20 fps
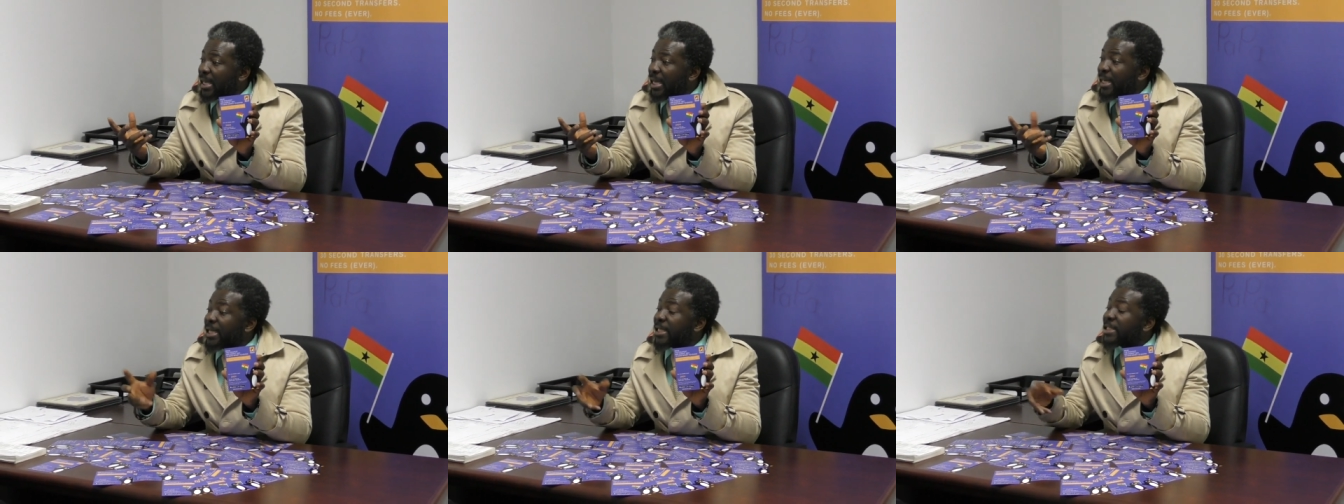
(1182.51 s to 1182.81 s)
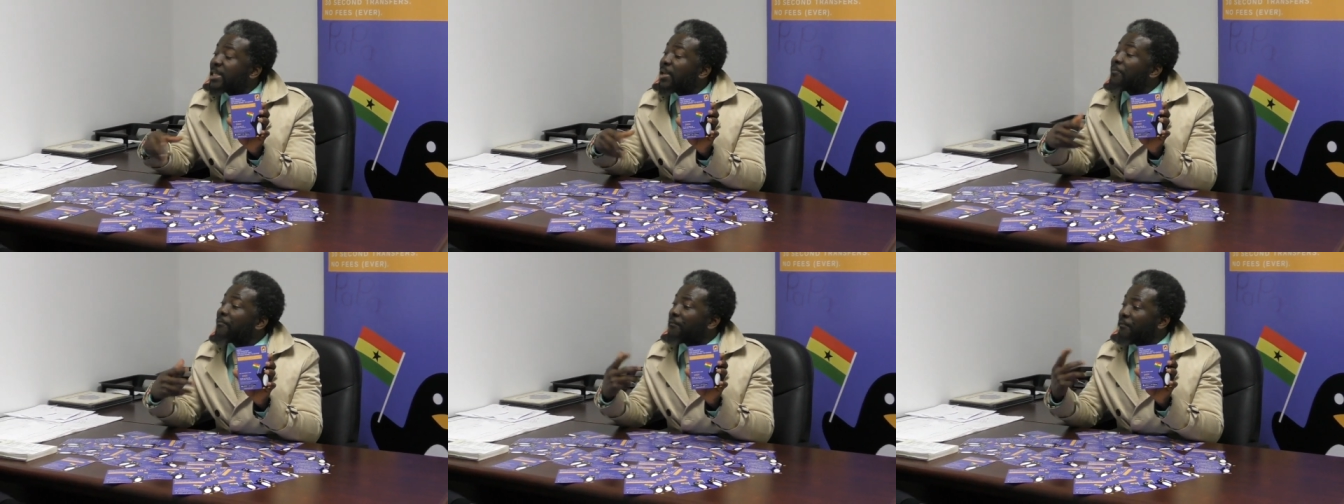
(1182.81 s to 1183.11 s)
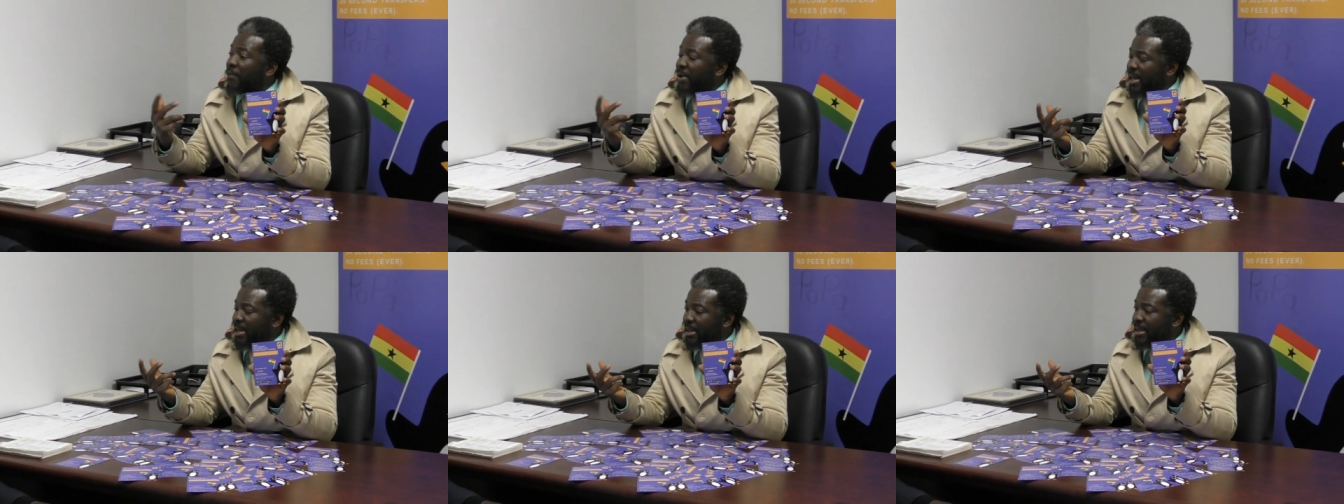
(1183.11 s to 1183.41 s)
and it's
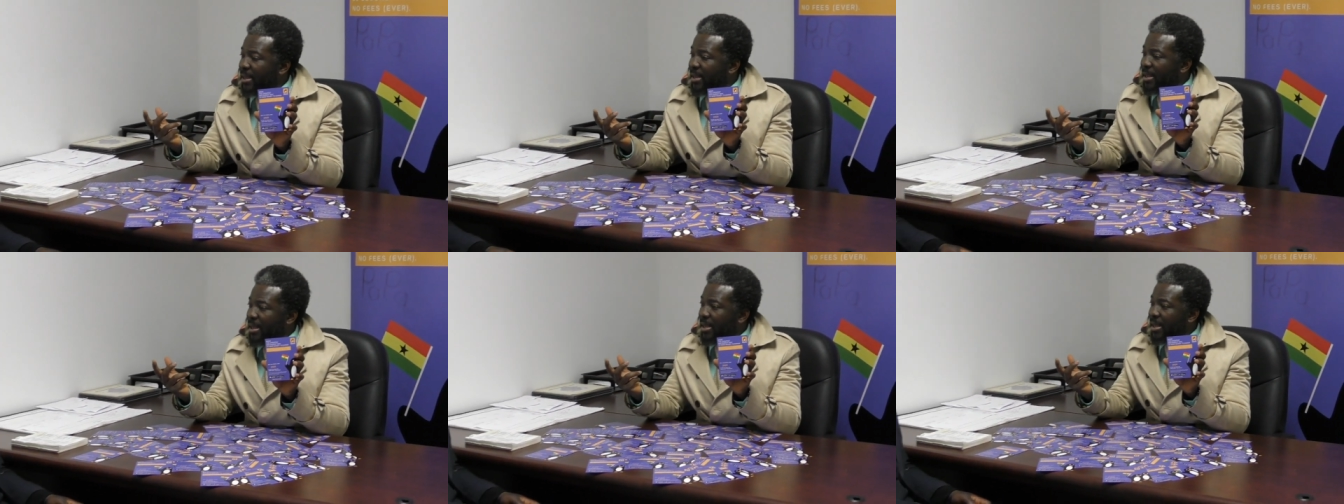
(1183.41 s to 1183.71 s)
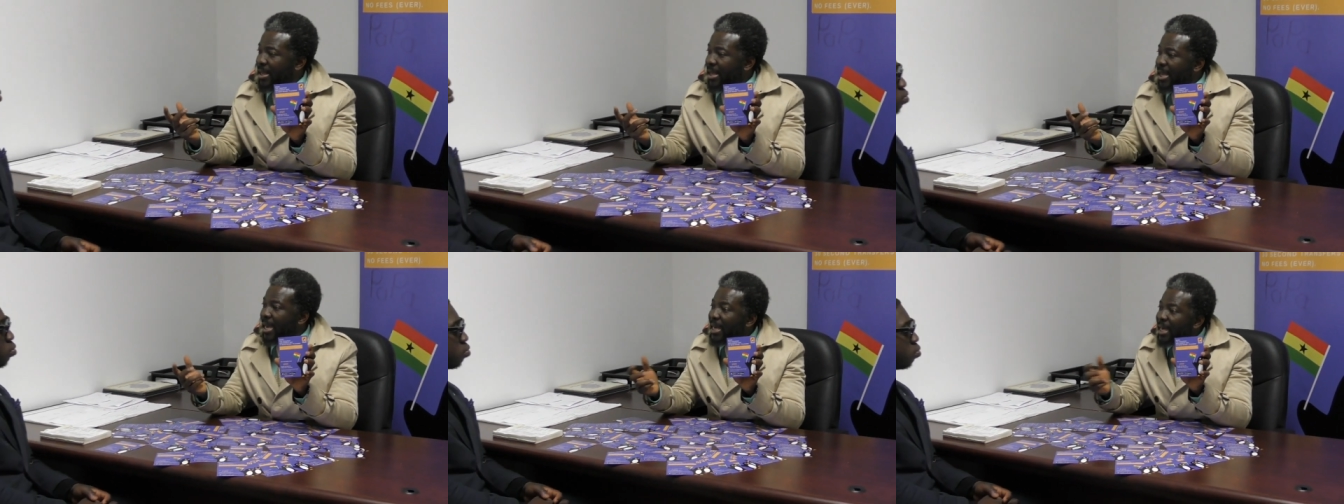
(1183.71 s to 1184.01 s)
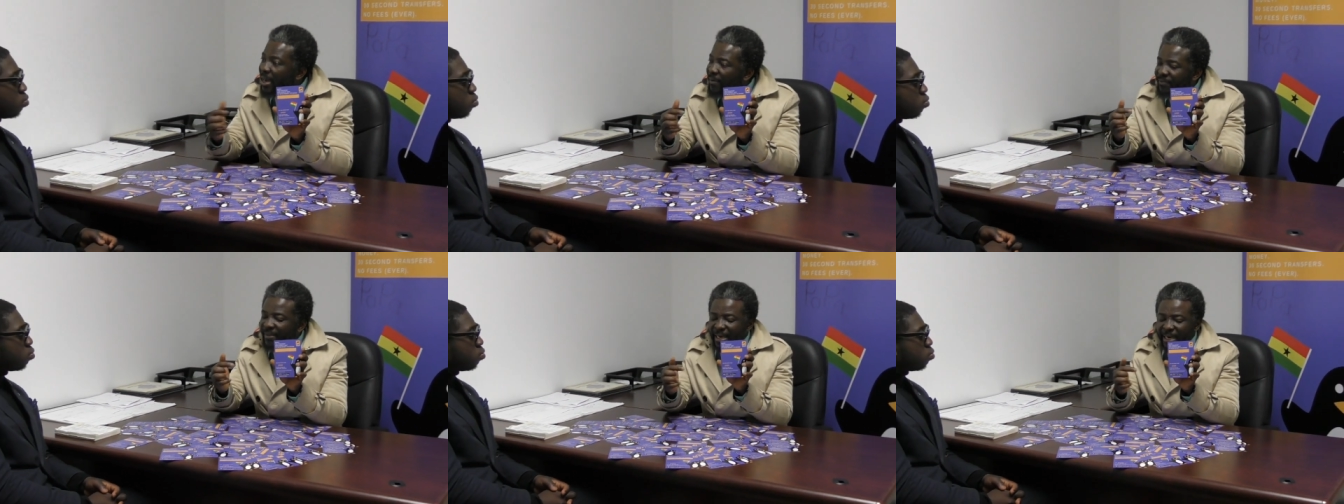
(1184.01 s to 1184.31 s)
free.
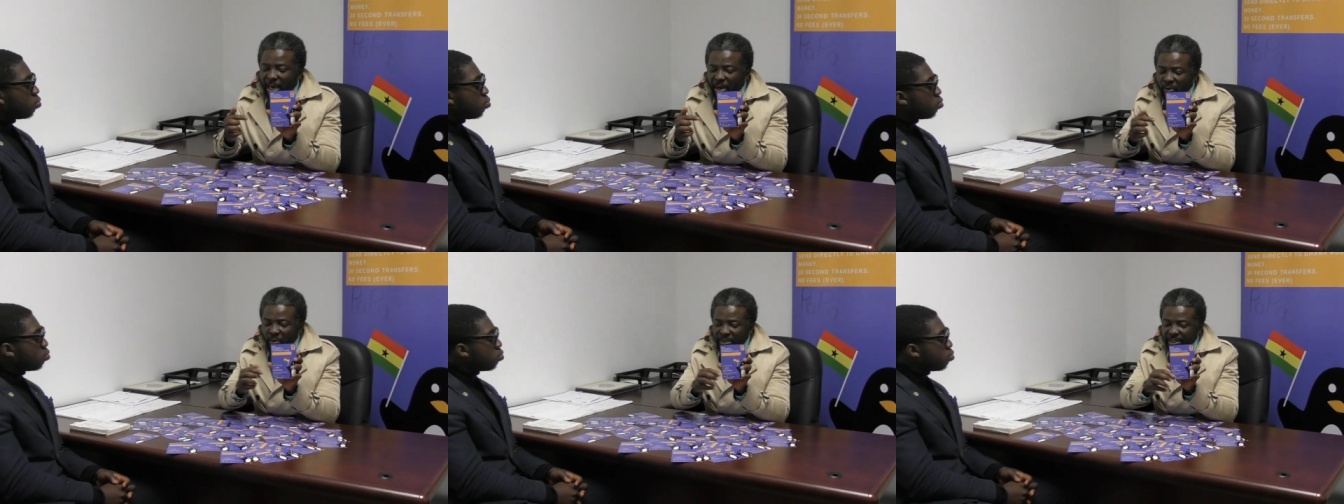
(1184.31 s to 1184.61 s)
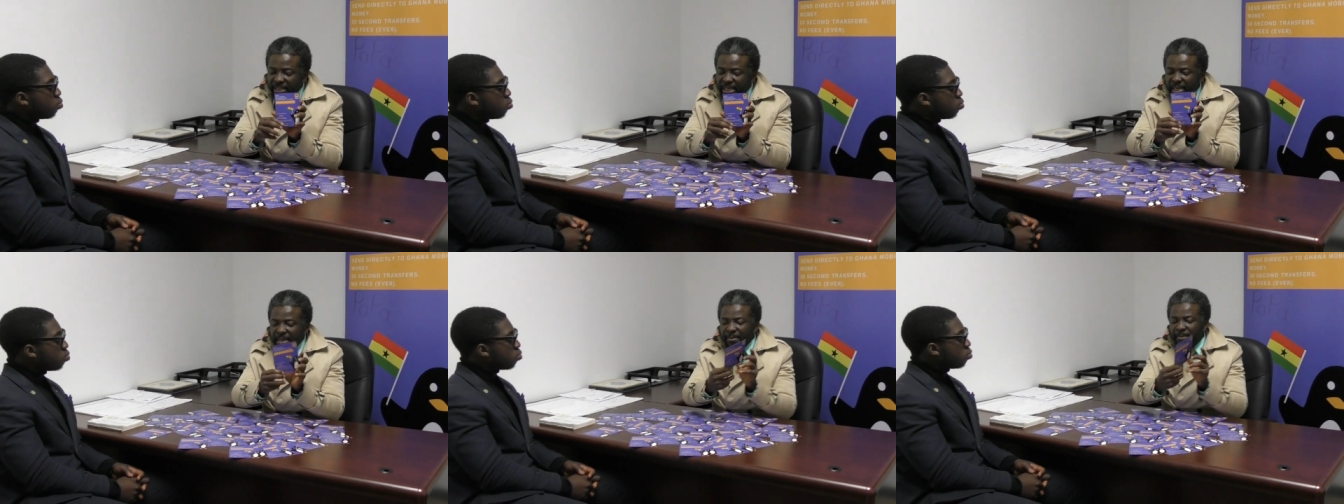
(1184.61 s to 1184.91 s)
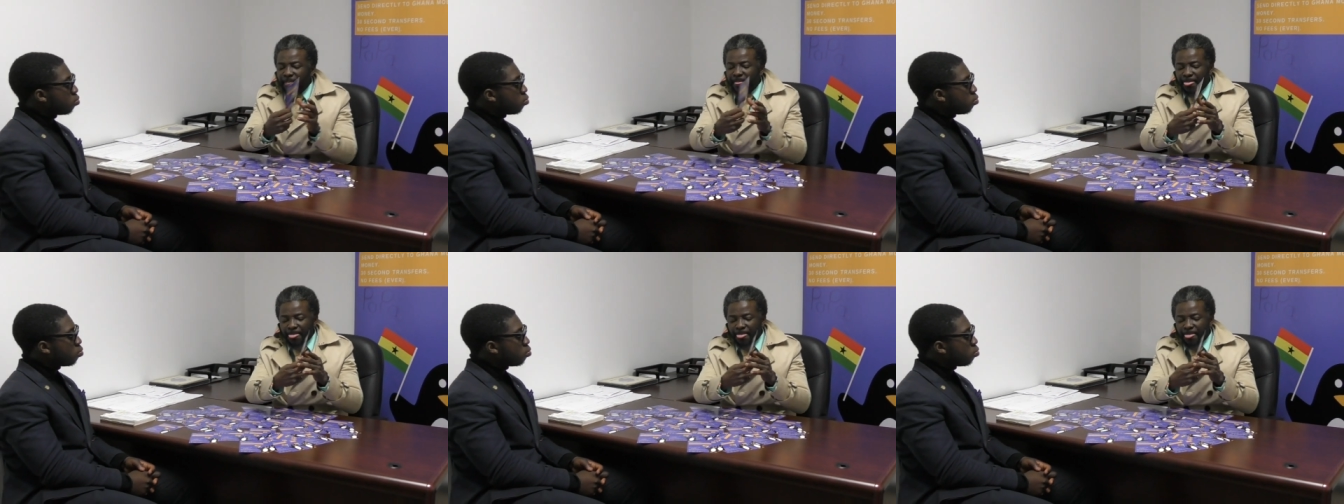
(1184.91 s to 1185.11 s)
And after that, you see,